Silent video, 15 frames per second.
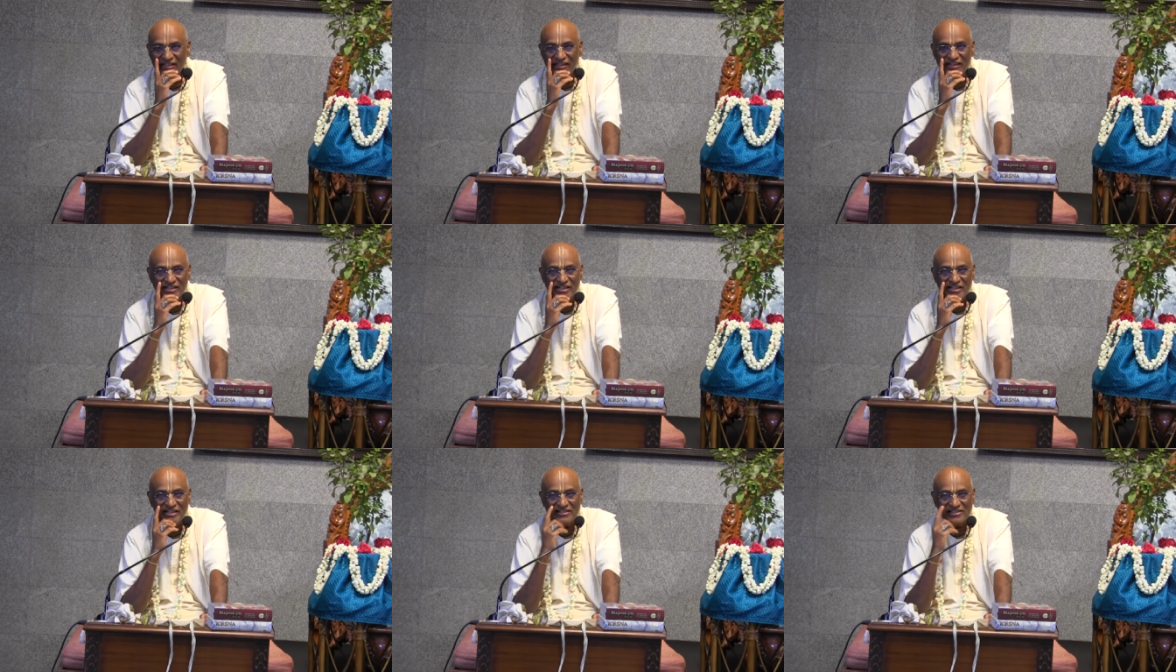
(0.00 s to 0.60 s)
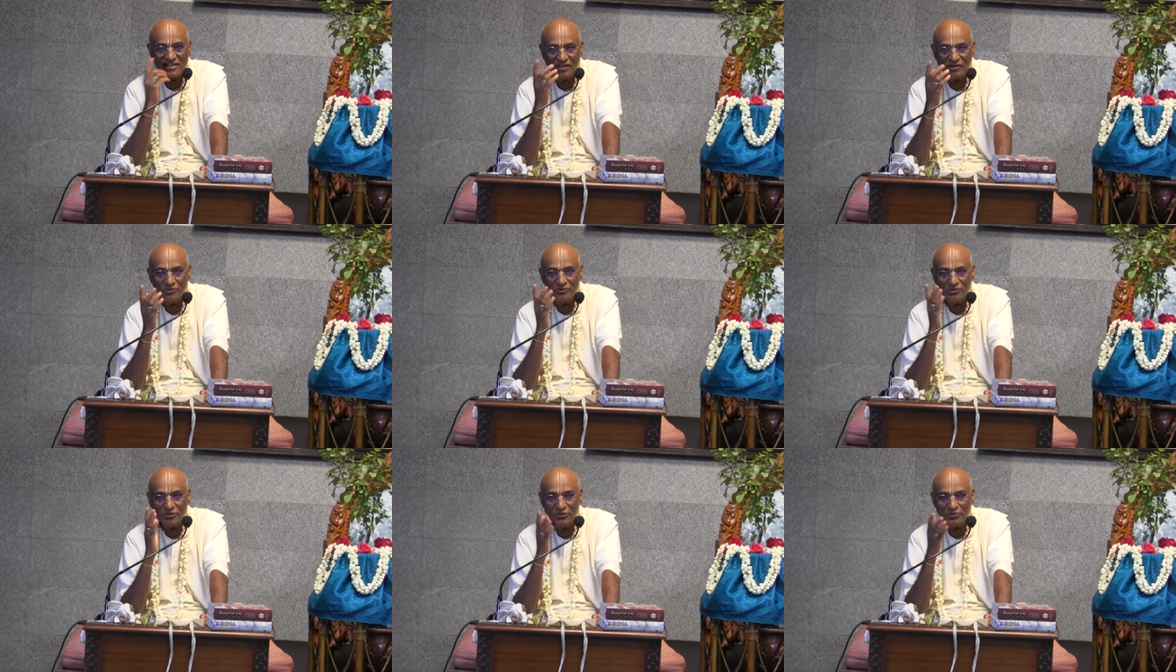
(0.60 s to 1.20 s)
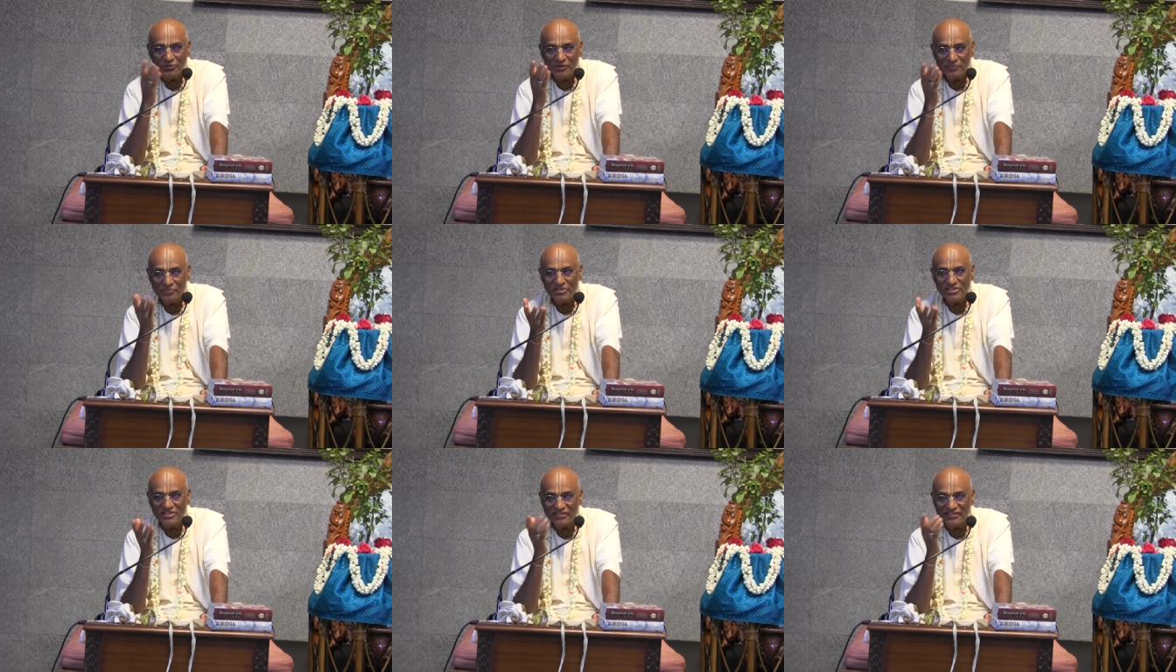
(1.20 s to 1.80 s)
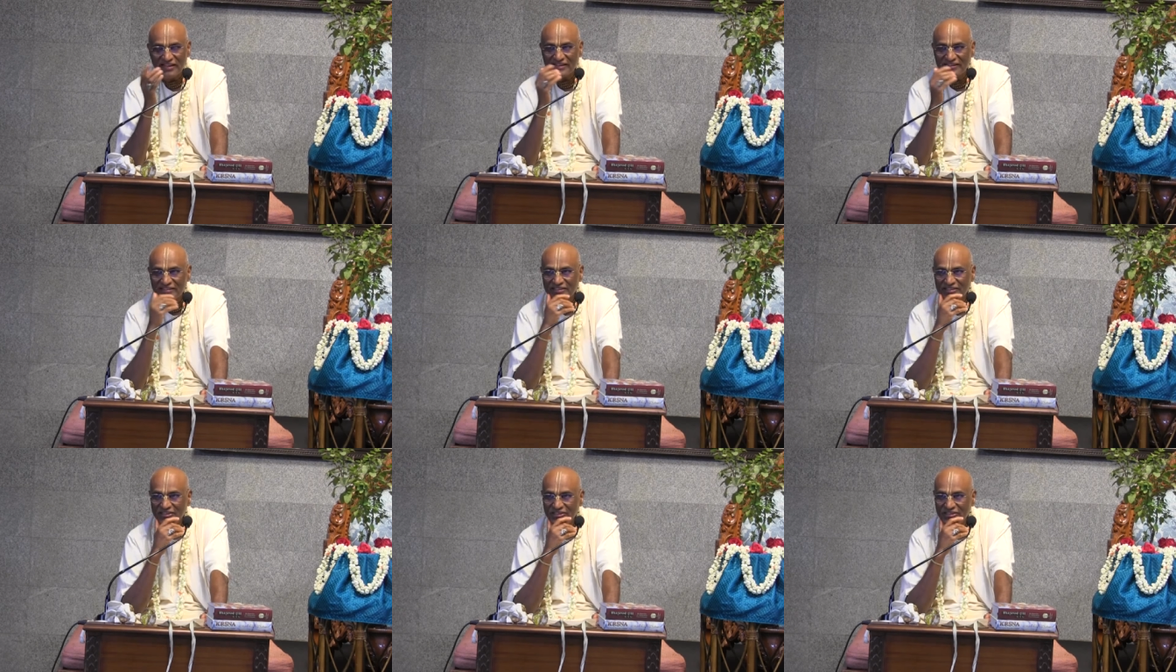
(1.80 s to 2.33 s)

Krishna's love? Do you represent that